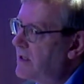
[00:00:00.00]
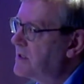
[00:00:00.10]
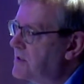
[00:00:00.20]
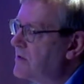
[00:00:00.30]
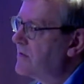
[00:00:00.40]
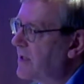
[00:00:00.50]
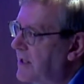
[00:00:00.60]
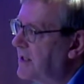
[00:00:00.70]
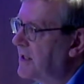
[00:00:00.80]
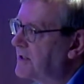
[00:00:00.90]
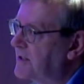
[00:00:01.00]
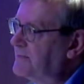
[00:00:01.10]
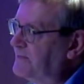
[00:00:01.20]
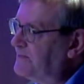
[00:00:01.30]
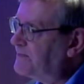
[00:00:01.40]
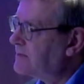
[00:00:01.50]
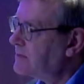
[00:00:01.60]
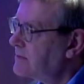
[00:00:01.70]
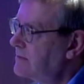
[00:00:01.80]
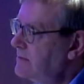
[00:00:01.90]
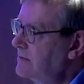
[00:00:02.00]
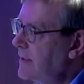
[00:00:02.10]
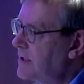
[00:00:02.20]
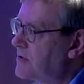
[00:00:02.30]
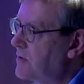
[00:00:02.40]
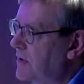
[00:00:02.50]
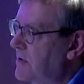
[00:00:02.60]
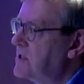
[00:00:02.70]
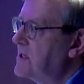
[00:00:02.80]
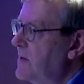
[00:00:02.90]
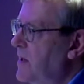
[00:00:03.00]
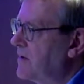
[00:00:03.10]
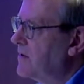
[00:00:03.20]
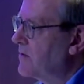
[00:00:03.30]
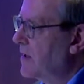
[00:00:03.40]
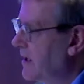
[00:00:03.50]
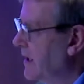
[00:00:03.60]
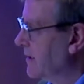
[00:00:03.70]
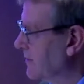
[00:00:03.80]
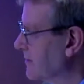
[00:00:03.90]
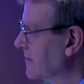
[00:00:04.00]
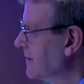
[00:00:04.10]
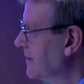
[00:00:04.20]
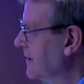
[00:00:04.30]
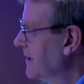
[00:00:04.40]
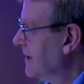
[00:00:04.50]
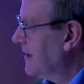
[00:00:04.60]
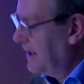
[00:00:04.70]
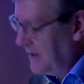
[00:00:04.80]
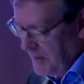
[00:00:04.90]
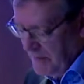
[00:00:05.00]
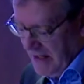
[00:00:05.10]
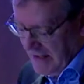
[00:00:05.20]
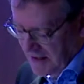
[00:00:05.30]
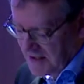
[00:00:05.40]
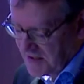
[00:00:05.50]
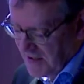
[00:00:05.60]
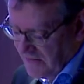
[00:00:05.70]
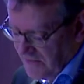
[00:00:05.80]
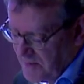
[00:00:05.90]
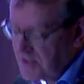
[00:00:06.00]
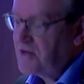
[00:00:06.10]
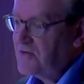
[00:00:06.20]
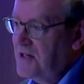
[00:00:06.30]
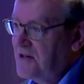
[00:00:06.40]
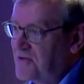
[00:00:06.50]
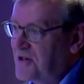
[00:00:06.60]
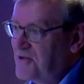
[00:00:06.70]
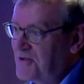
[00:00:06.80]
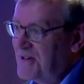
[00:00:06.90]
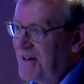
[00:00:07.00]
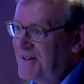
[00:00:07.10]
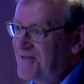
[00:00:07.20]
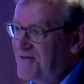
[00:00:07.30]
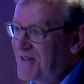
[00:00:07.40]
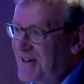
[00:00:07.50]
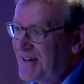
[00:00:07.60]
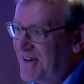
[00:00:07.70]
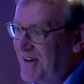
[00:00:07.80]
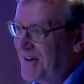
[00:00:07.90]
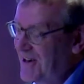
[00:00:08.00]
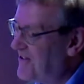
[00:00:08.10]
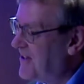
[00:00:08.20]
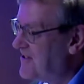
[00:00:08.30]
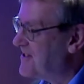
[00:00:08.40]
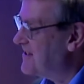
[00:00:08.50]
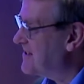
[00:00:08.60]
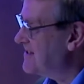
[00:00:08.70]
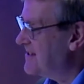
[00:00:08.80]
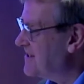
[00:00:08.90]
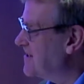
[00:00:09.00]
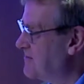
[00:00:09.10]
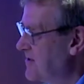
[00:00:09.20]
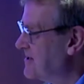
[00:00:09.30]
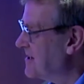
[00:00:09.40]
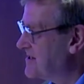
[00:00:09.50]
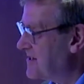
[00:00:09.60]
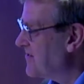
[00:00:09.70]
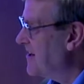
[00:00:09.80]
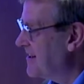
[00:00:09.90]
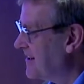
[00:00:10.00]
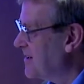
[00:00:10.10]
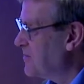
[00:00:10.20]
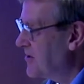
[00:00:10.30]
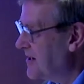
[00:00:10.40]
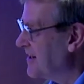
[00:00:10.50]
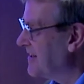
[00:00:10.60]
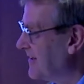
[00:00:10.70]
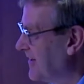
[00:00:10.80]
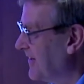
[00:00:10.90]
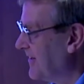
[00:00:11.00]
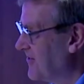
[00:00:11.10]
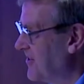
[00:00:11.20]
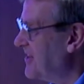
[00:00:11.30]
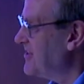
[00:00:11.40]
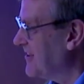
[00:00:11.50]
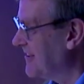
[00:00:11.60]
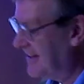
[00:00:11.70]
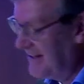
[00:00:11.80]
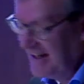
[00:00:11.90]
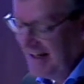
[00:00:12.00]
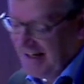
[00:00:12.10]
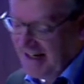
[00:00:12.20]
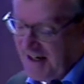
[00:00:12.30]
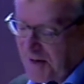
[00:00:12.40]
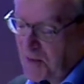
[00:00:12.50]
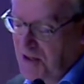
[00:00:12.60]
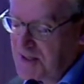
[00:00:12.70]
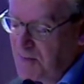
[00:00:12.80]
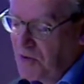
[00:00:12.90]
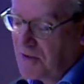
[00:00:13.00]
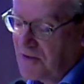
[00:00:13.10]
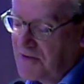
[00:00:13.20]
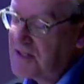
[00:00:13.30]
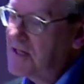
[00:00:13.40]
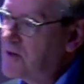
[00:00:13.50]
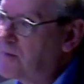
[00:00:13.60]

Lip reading: history of architecture to a question about the right angle. And I find myself here in front of you today feeling like either that is just the most exhilaratingly brilliant reduction possible, or the single